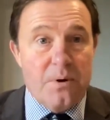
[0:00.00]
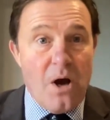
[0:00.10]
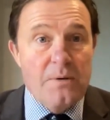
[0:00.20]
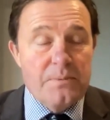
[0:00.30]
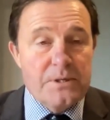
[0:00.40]

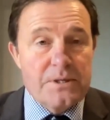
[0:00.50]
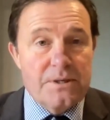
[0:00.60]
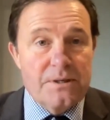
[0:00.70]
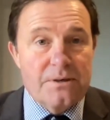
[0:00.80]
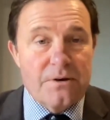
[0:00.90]
hoped
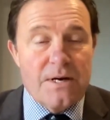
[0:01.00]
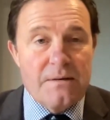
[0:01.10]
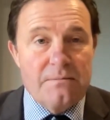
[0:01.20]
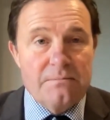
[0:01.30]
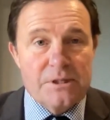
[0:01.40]
that the
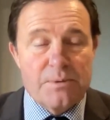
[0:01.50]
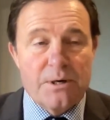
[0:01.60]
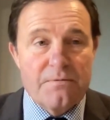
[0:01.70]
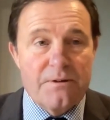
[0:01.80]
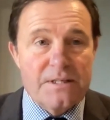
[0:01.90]
Great
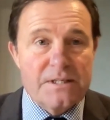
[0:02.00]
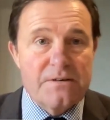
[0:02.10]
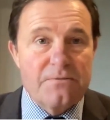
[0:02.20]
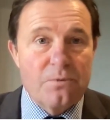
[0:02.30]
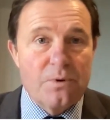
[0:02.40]
Spring
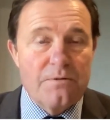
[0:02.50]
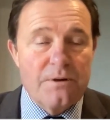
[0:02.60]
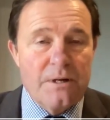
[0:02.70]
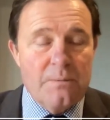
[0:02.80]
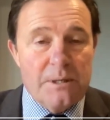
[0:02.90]
Offensive would have
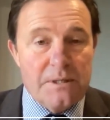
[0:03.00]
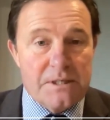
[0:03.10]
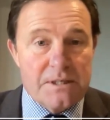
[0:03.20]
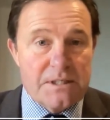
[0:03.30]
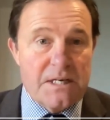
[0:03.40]
been
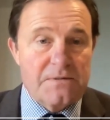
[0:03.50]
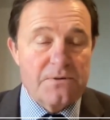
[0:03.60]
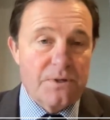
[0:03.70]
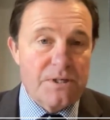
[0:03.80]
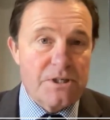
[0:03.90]

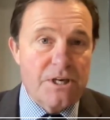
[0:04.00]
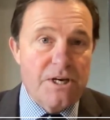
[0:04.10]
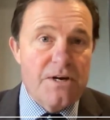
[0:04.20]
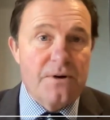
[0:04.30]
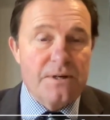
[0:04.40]
successful this
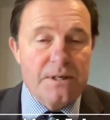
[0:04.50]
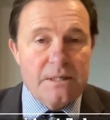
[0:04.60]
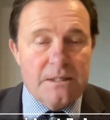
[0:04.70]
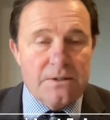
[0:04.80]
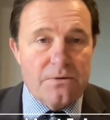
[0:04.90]
year and
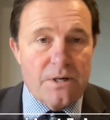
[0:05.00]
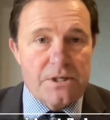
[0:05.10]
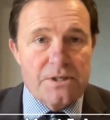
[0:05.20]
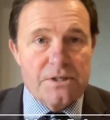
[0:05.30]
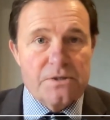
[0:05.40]
the
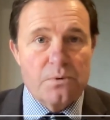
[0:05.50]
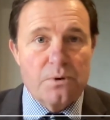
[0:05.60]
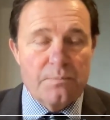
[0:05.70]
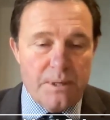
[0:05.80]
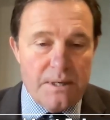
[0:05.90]
Russians would
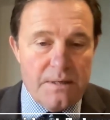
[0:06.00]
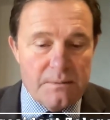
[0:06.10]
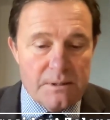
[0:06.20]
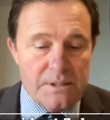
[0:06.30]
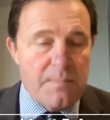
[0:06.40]
have been
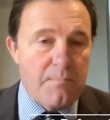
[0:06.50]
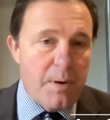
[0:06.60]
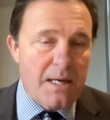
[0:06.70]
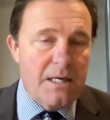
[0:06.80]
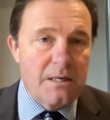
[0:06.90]
sent
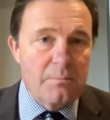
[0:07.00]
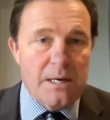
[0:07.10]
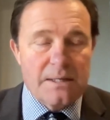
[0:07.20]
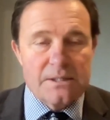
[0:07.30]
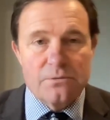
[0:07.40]
packing
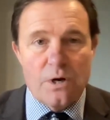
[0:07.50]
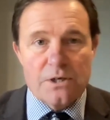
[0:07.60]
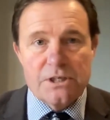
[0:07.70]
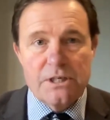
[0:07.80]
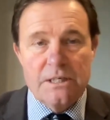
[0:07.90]
back to
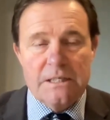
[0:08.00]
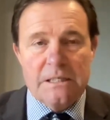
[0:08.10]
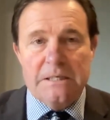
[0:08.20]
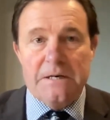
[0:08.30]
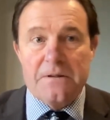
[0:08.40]
Russia.
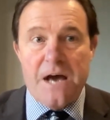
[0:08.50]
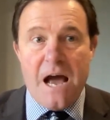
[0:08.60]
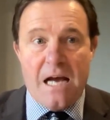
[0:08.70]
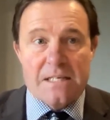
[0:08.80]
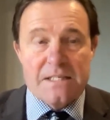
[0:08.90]
That
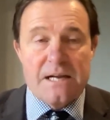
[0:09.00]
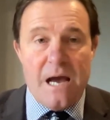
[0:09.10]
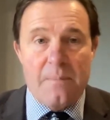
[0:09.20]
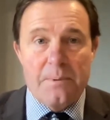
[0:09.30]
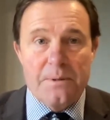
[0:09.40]
hasn't
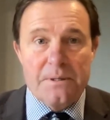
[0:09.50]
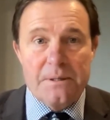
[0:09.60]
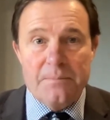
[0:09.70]
happened.